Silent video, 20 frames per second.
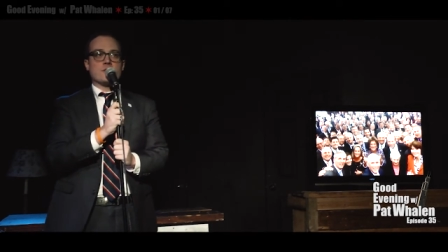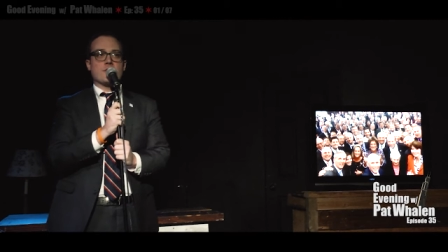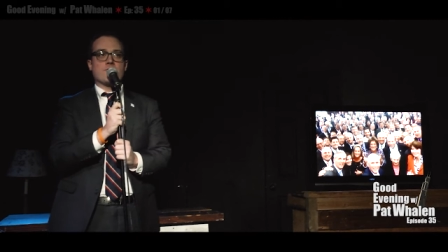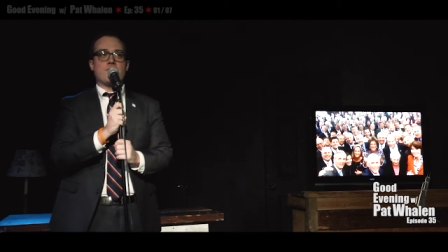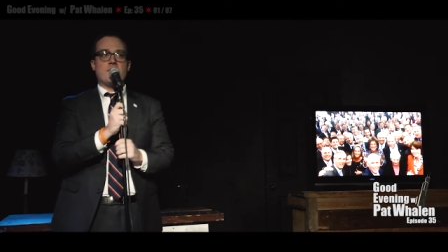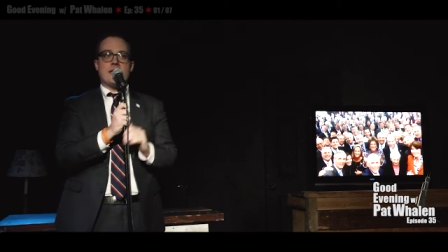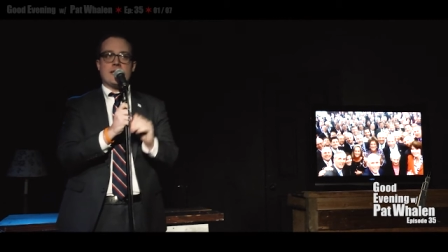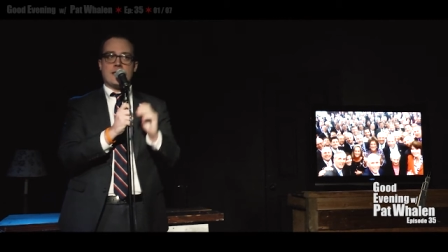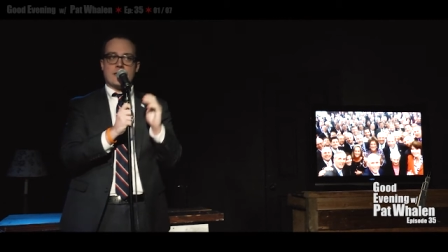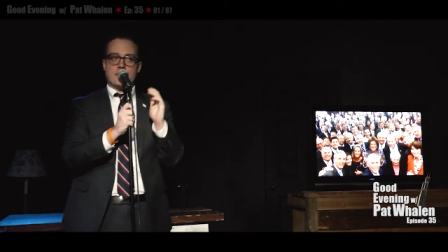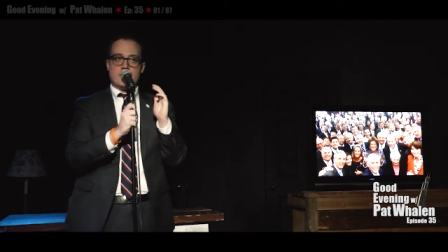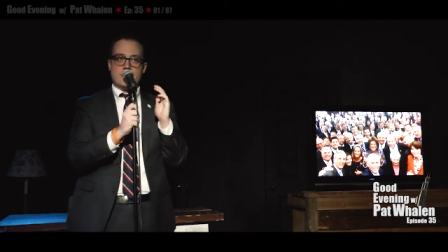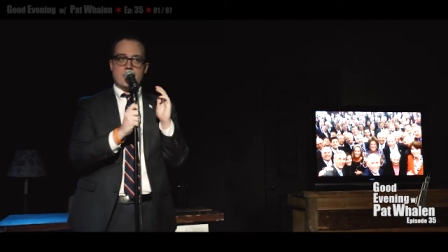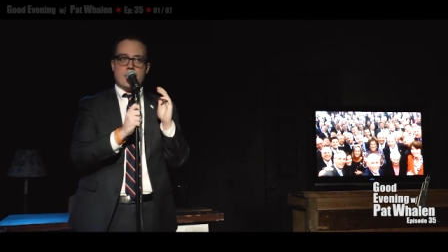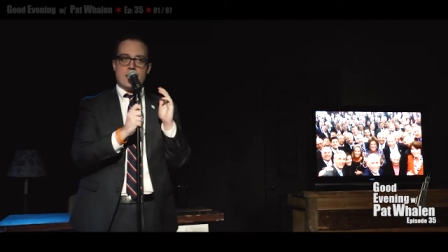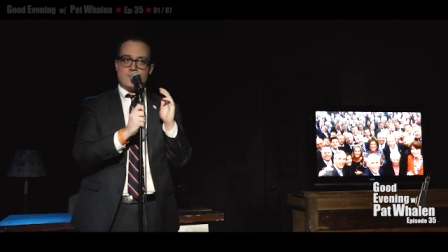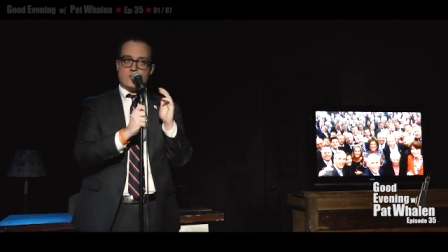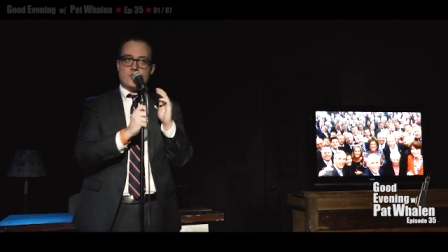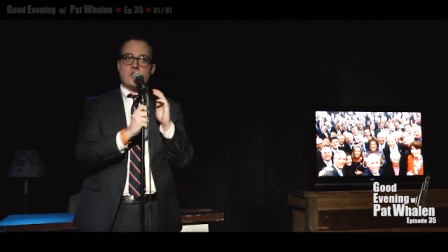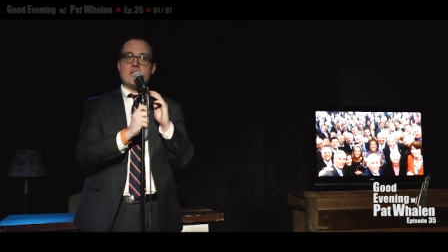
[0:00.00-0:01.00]
if
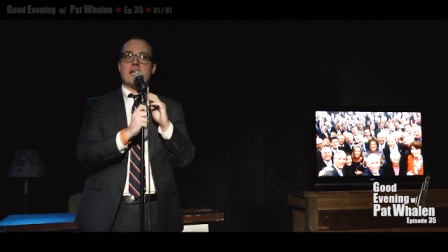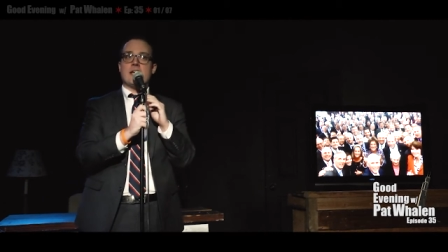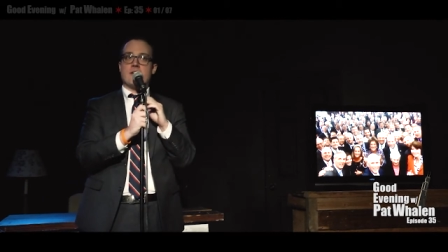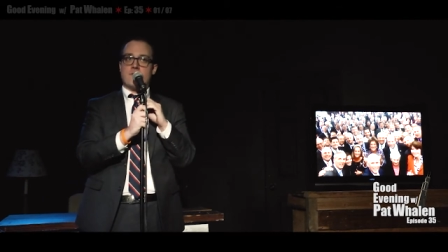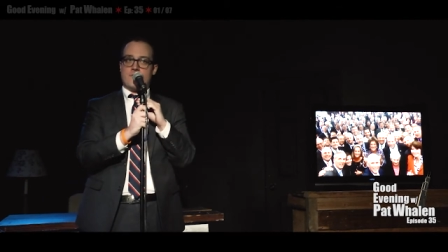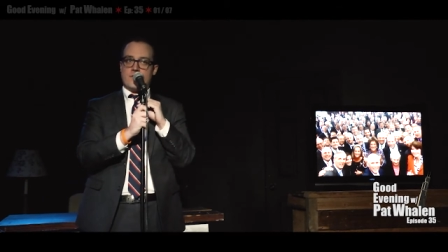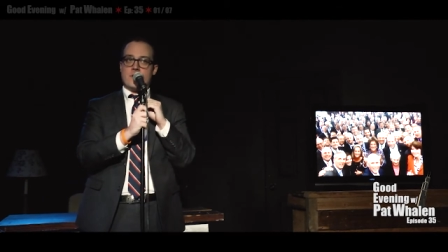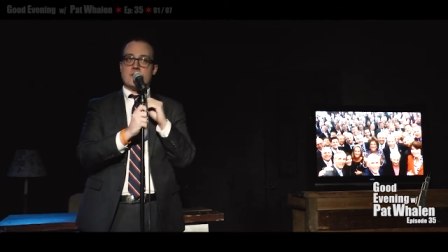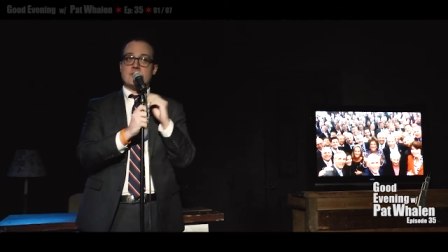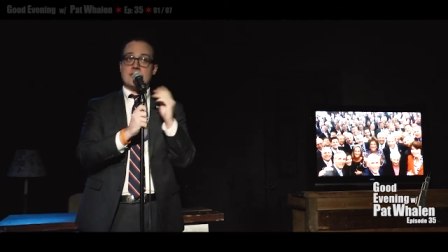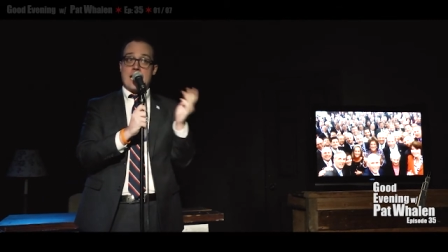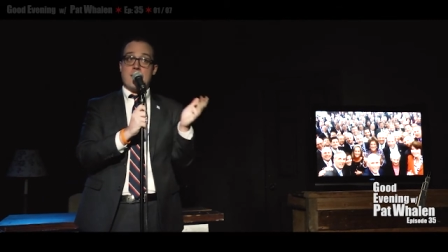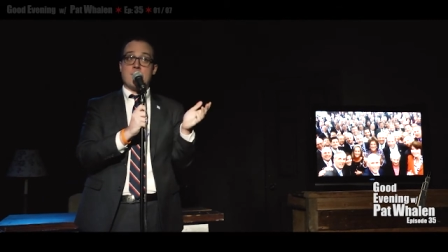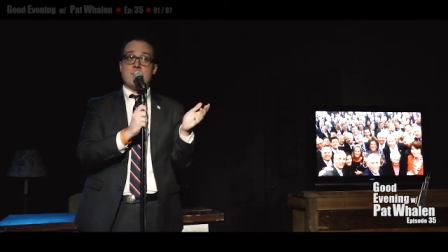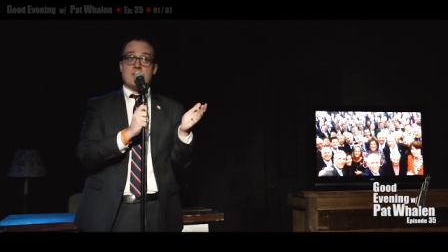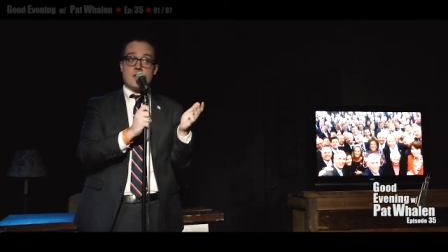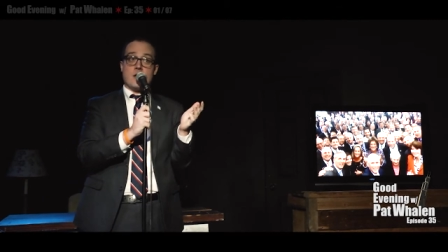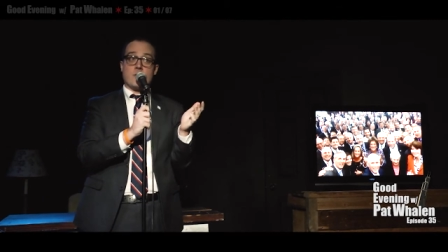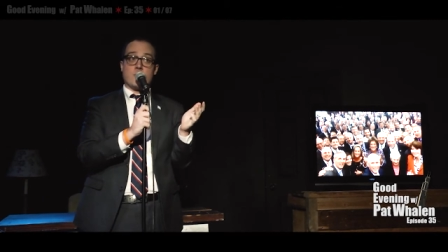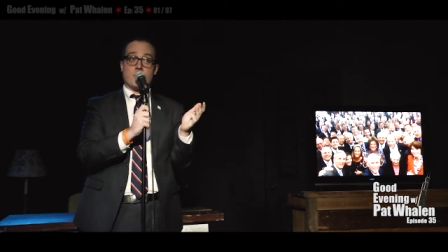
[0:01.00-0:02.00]
Tammy
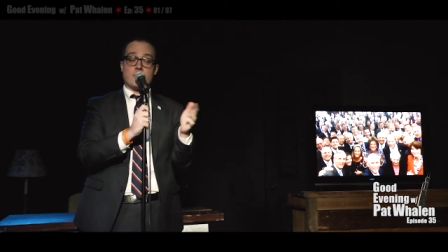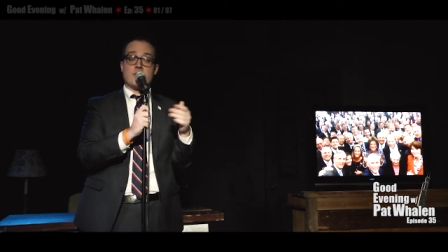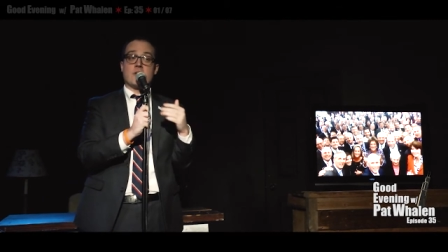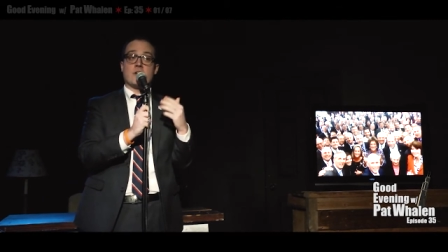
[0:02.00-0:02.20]
Duckworth